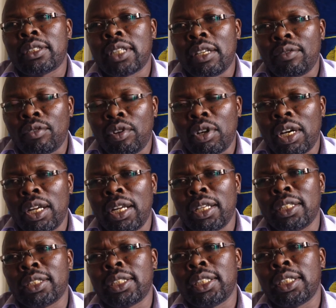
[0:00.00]

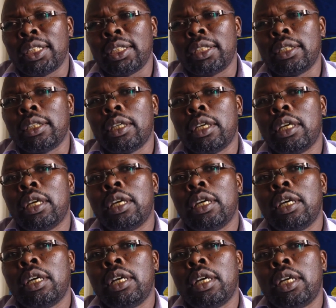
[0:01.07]
self-organizing,
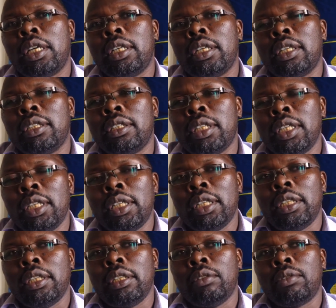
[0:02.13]
and
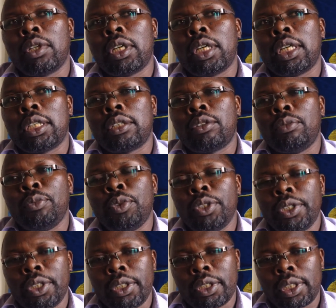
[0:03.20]
really looking at
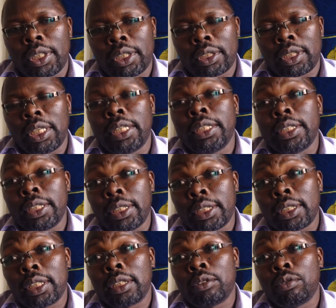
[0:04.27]
communities as
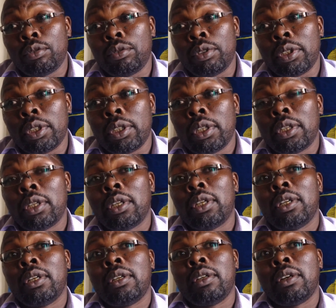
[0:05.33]
entities that could
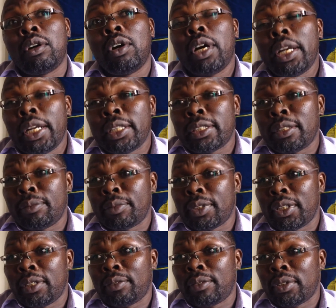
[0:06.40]
organize
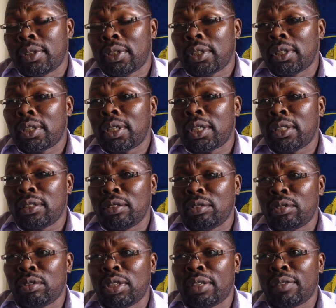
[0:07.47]
themselves and, you
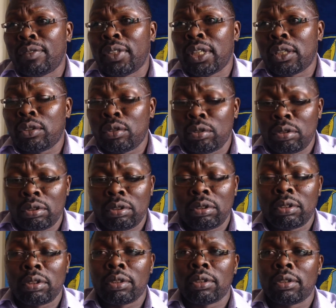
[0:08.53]
know, have their own
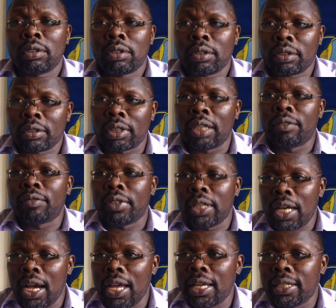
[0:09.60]

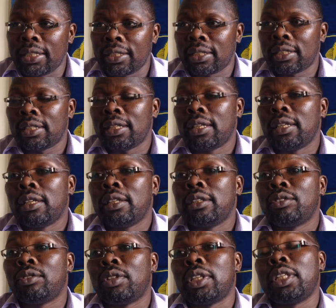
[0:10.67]
self-reliance
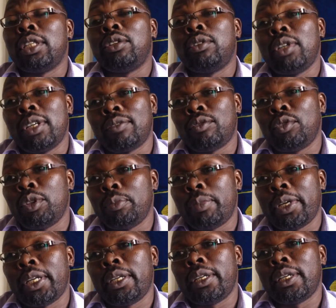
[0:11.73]
so that they don't have to
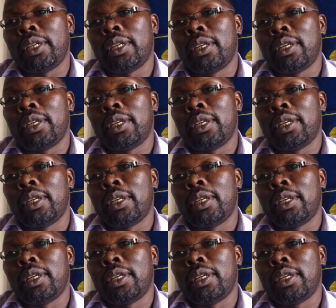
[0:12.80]
depend